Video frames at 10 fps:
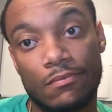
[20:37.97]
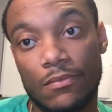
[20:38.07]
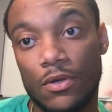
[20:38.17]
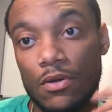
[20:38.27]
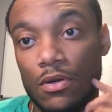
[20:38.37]

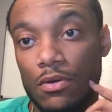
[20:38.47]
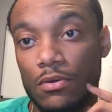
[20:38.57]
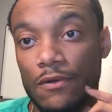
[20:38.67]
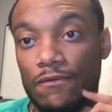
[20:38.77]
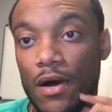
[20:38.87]
you know,
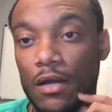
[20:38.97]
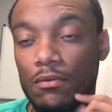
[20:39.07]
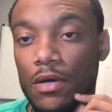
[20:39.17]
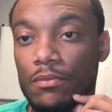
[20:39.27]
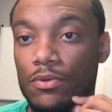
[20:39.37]
the follow
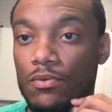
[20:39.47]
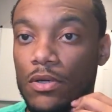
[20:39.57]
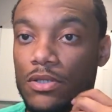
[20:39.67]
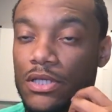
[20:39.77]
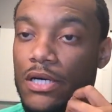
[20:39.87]
up, you
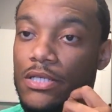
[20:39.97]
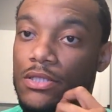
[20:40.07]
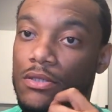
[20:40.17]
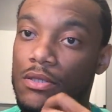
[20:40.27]
want to touch